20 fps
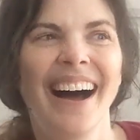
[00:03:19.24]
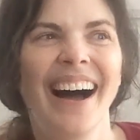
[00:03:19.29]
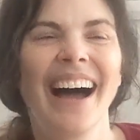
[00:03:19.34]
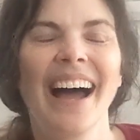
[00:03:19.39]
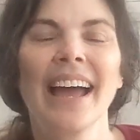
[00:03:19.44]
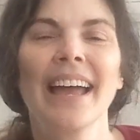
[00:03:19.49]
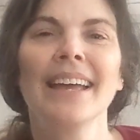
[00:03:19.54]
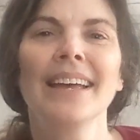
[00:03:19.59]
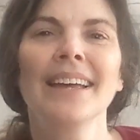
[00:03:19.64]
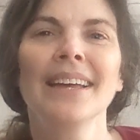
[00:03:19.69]

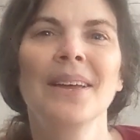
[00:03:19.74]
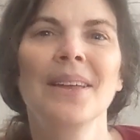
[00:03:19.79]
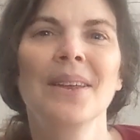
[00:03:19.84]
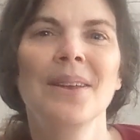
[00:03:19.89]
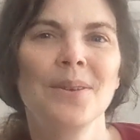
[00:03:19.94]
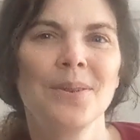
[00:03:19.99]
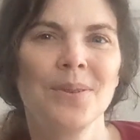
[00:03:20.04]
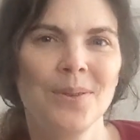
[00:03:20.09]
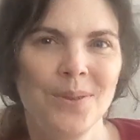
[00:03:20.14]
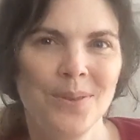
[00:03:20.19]
I
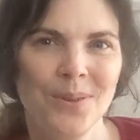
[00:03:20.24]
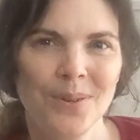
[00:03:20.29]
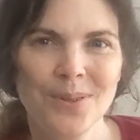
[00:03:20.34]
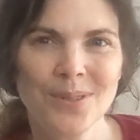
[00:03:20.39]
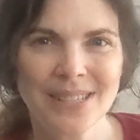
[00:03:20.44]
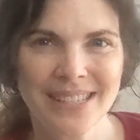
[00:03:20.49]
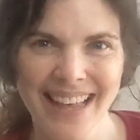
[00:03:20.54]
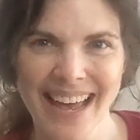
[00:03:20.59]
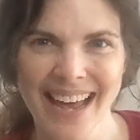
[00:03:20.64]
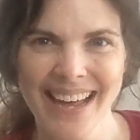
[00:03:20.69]

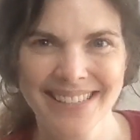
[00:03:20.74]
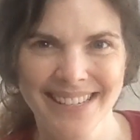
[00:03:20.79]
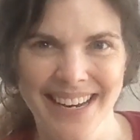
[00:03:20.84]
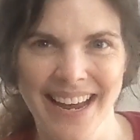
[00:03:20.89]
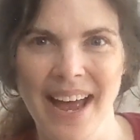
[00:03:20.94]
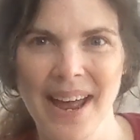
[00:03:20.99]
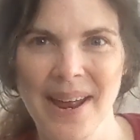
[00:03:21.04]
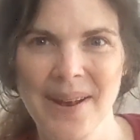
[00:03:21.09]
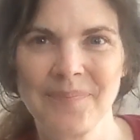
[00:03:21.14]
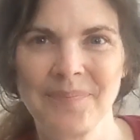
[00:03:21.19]
used that
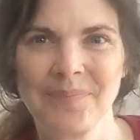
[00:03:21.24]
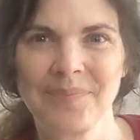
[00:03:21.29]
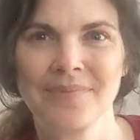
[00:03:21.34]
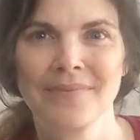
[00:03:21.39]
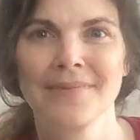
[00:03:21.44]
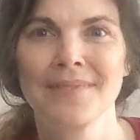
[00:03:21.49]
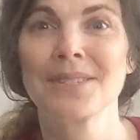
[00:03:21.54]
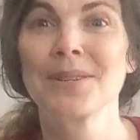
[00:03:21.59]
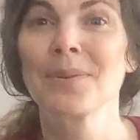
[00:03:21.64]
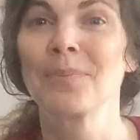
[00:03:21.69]
time
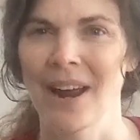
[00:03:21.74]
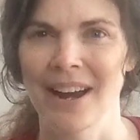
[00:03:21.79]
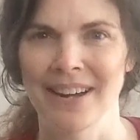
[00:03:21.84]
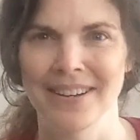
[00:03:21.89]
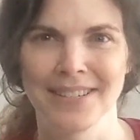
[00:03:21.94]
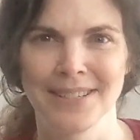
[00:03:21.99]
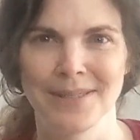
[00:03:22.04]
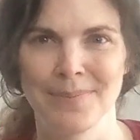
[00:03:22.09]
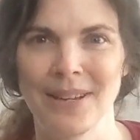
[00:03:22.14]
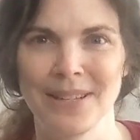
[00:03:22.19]
to
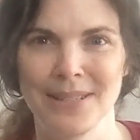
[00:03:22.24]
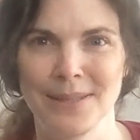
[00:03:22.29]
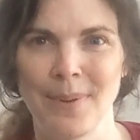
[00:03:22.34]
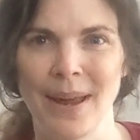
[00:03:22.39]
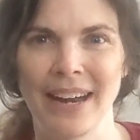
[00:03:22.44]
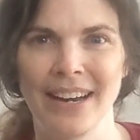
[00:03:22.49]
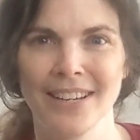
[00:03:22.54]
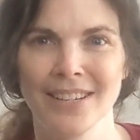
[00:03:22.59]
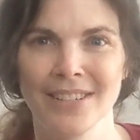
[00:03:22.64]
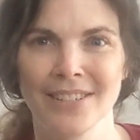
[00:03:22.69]
practice my
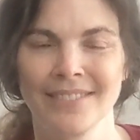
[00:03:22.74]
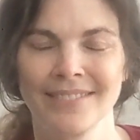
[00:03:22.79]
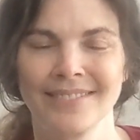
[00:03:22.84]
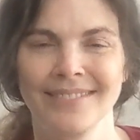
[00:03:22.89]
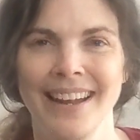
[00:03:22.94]
Spanish.